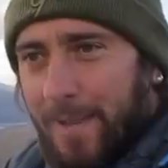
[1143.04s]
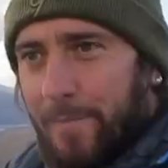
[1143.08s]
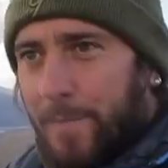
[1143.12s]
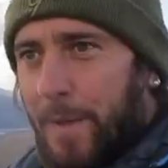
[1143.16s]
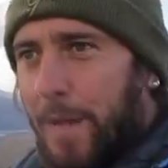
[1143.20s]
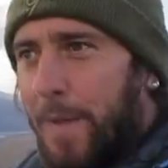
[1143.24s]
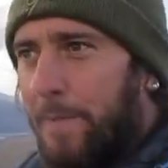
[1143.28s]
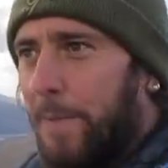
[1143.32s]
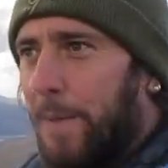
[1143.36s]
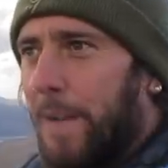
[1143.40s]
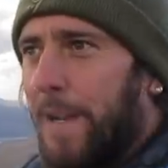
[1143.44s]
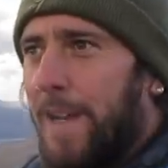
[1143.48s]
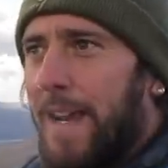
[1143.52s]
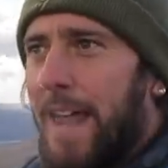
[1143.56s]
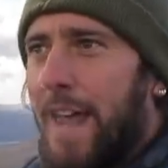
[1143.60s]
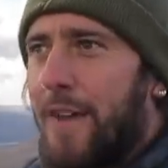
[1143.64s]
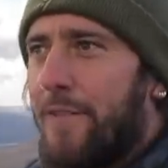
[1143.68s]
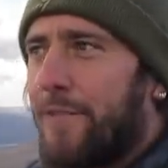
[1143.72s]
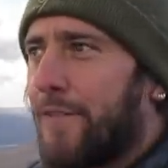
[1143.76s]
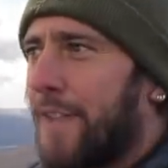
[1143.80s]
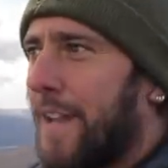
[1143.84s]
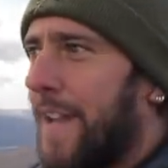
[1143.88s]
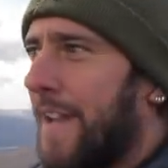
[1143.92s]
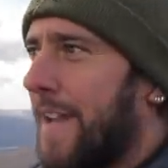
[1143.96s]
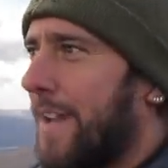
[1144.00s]
people are
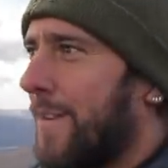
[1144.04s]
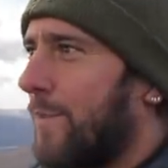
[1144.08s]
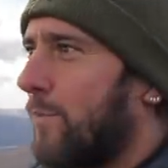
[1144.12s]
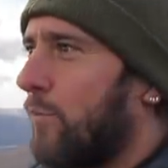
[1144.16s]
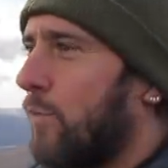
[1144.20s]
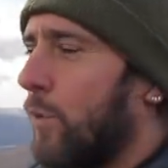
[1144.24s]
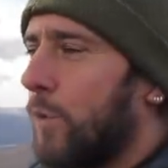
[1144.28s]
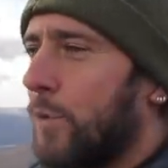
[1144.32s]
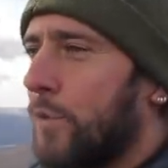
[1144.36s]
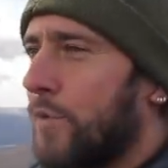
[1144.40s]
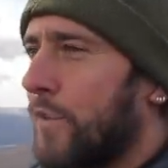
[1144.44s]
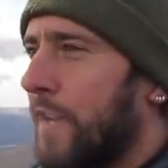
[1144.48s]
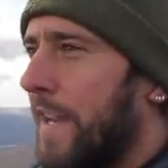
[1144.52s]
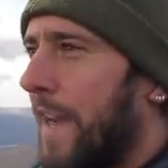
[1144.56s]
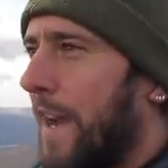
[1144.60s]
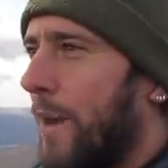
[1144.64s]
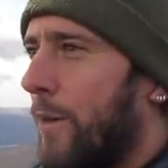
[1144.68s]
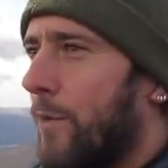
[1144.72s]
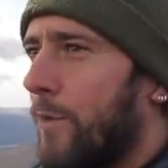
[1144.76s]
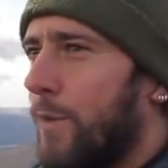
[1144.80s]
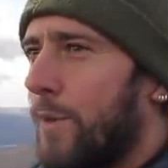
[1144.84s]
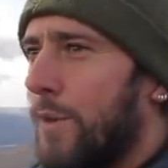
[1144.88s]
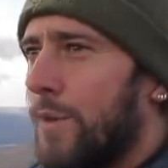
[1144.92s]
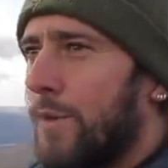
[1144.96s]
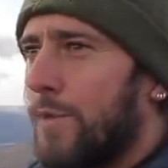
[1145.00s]
left like wondering
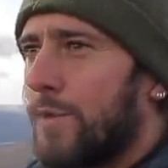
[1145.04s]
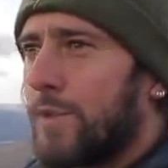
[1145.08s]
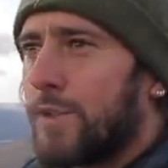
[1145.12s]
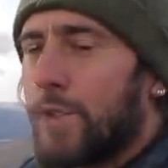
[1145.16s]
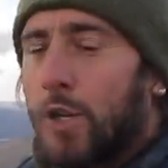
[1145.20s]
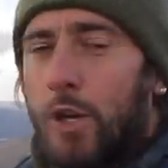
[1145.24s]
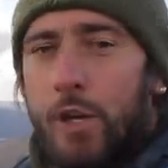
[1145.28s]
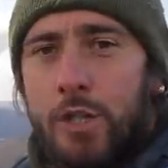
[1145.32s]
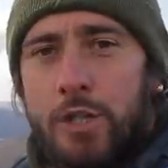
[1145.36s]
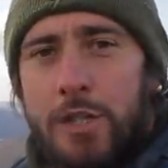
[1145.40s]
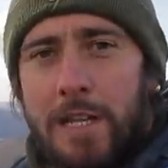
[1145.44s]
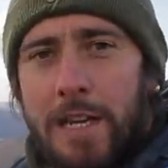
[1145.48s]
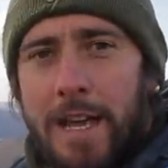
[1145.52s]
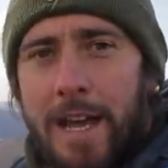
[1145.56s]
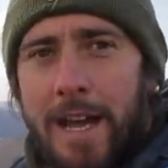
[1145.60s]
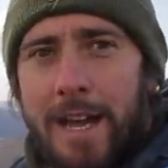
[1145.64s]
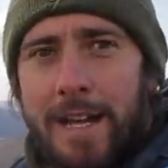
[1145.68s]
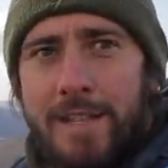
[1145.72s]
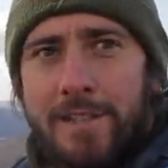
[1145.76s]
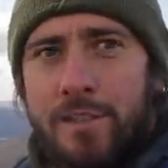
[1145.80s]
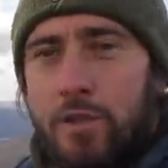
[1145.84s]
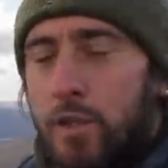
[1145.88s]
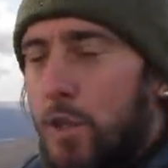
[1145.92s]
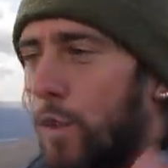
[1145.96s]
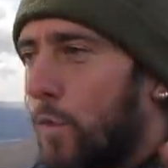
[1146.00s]
how you
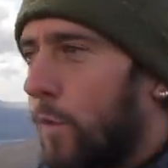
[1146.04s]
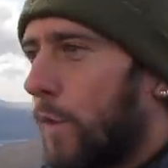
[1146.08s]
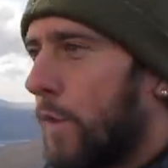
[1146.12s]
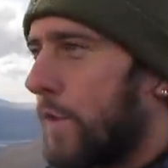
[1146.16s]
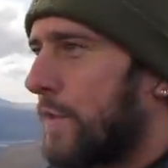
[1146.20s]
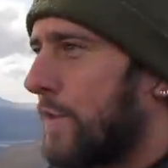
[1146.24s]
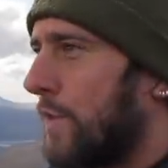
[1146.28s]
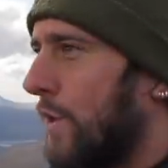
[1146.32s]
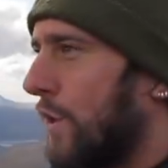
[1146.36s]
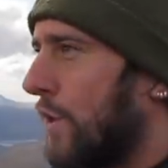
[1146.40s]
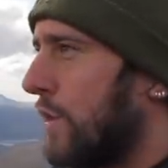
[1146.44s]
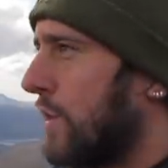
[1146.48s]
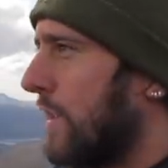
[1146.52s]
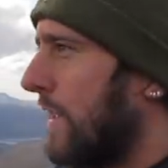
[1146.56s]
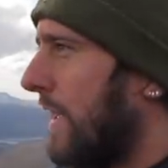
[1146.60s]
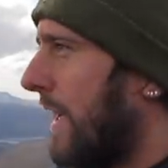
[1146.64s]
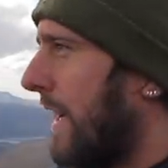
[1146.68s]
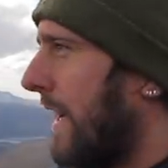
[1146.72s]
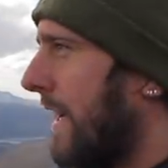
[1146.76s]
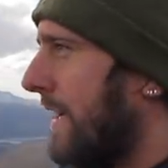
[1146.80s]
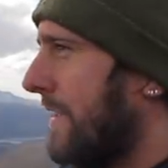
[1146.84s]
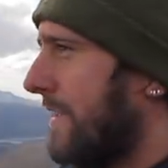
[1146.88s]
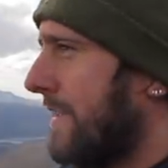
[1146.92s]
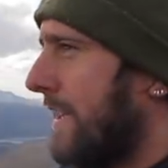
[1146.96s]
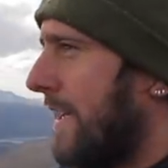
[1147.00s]
socialise, do you want to
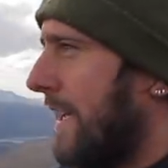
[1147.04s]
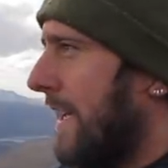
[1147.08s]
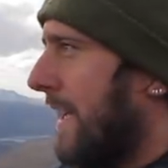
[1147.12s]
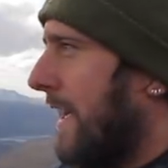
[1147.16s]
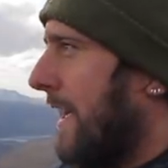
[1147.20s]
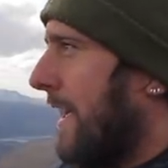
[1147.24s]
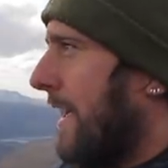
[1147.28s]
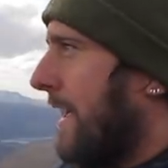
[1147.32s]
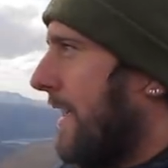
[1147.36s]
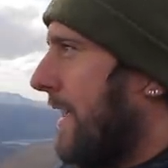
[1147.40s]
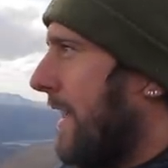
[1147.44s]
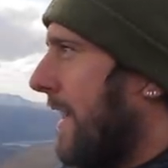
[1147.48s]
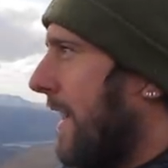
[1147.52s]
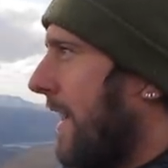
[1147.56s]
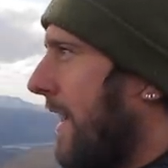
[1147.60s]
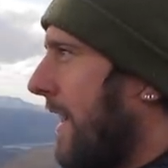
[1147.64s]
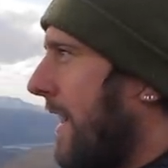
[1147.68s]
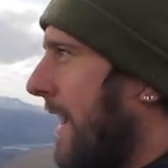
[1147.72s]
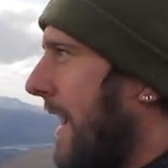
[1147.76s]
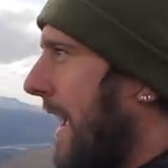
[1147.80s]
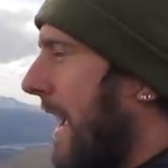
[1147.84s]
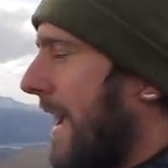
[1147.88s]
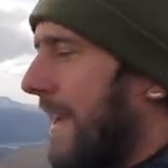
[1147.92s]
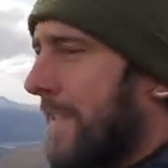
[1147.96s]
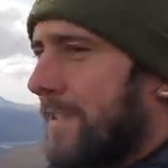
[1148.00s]
socialise,
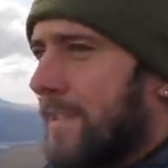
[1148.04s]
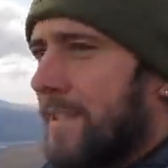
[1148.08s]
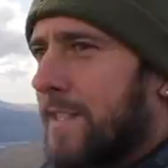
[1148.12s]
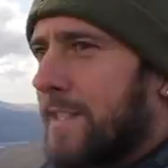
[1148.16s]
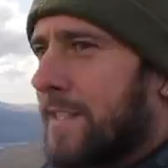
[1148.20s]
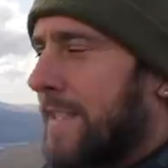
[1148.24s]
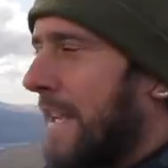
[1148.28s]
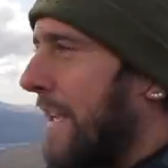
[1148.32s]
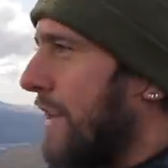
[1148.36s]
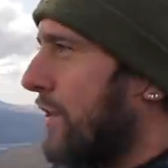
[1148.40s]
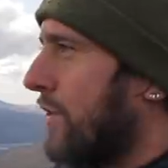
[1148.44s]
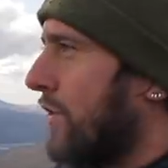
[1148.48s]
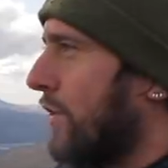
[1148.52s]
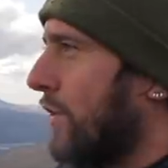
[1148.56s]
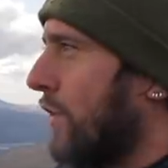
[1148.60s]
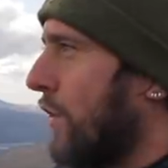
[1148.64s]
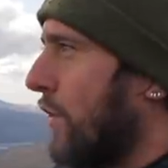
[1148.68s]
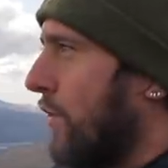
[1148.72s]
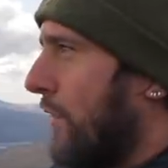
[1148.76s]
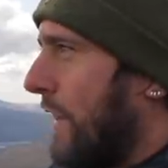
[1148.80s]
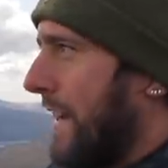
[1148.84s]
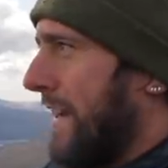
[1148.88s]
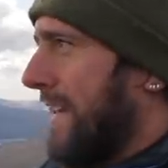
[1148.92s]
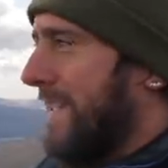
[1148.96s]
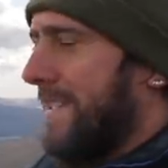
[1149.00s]
existential
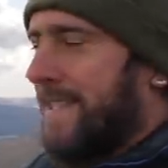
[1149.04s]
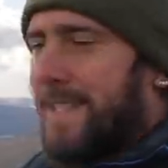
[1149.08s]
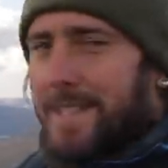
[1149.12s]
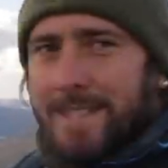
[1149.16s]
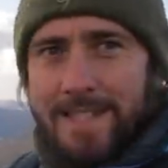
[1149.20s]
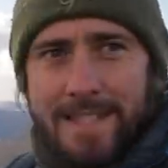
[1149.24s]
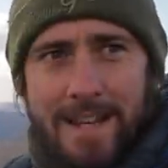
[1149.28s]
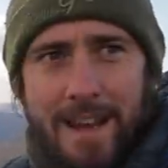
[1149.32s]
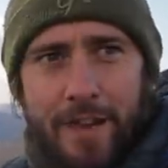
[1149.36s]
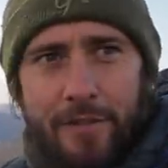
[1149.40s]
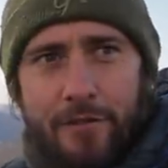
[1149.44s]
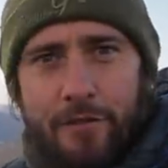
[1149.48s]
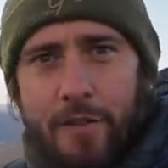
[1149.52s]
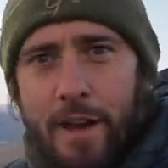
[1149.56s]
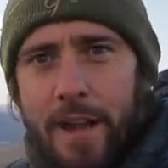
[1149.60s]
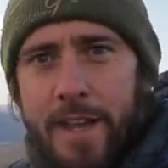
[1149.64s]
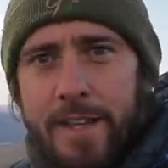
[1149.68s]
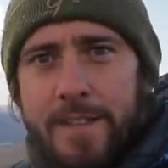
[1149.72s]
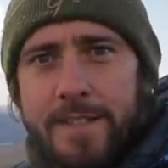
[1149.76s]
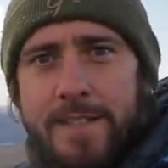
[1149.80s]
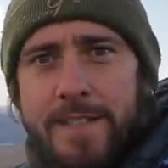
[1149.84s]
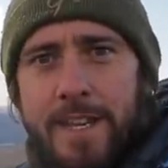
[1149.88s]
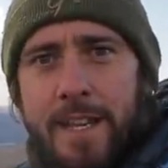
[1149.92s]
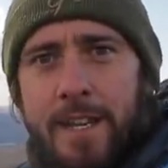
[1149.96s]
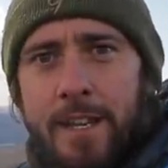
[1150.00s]
crisis left, right
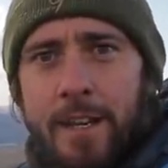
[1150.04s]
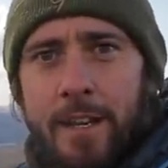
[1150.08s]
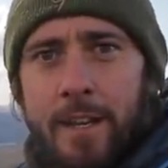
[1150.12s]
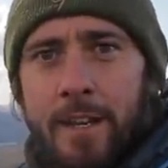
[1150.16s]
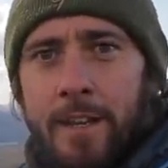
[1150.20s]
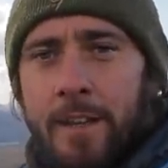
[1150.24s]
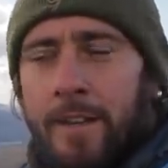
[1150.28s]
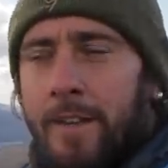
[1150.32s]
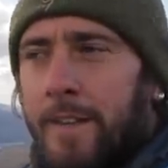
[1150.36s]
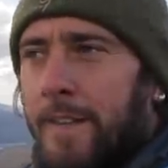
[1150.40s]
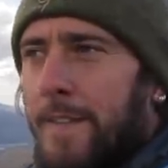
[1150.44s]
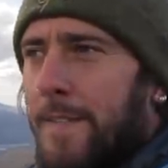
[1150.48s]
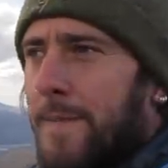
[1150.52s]
and centre.